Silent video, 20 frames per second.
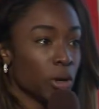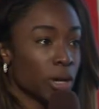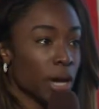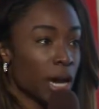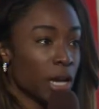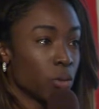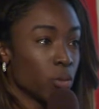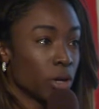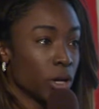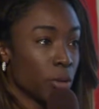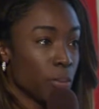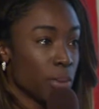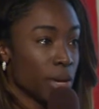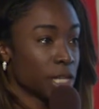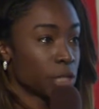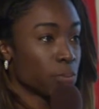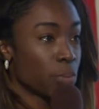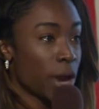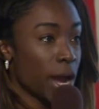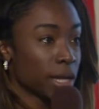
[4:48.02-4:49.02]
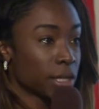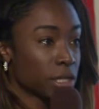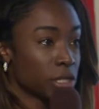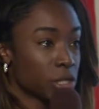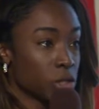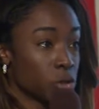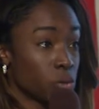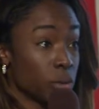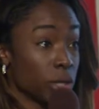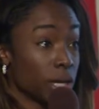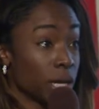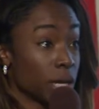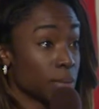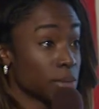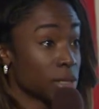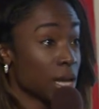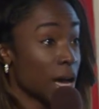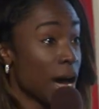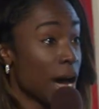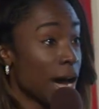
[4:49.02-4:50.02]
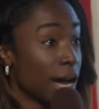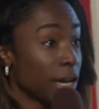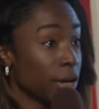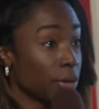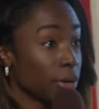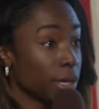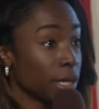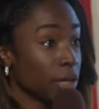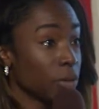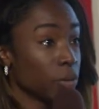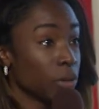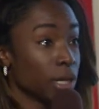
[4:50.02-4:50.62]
kind of what our best practices when it comes to hiring,